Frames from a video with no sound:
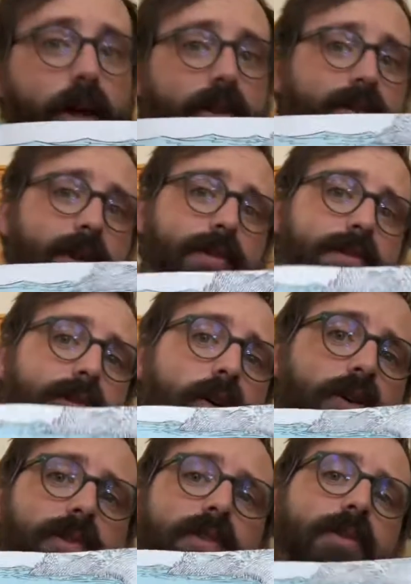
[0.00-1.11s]
bellies had
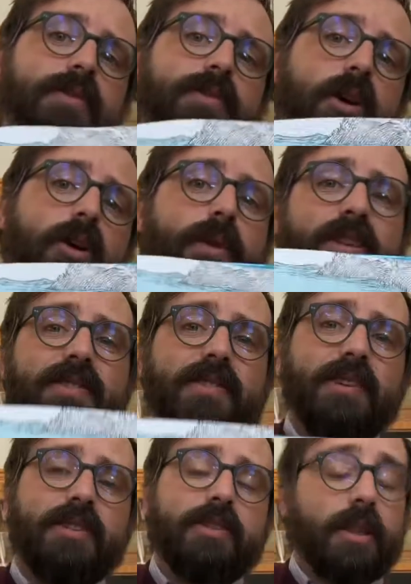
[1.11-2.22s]
stars and the Starbelly
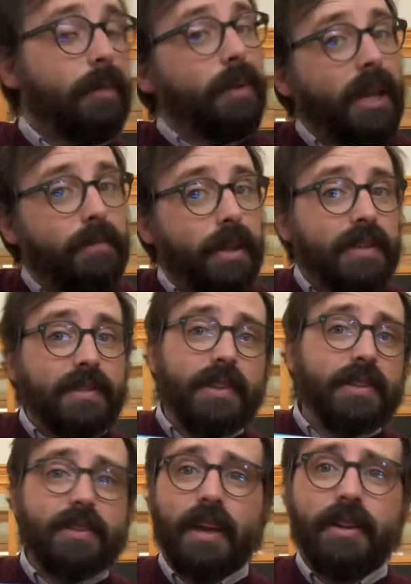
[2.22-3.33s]
sneetches and the plain belly
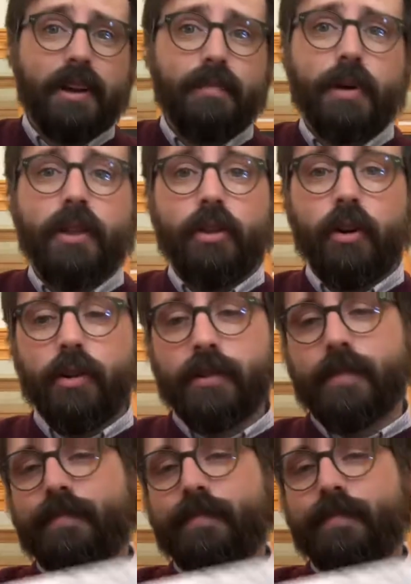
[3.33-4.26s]
sneetches had none upon theirs.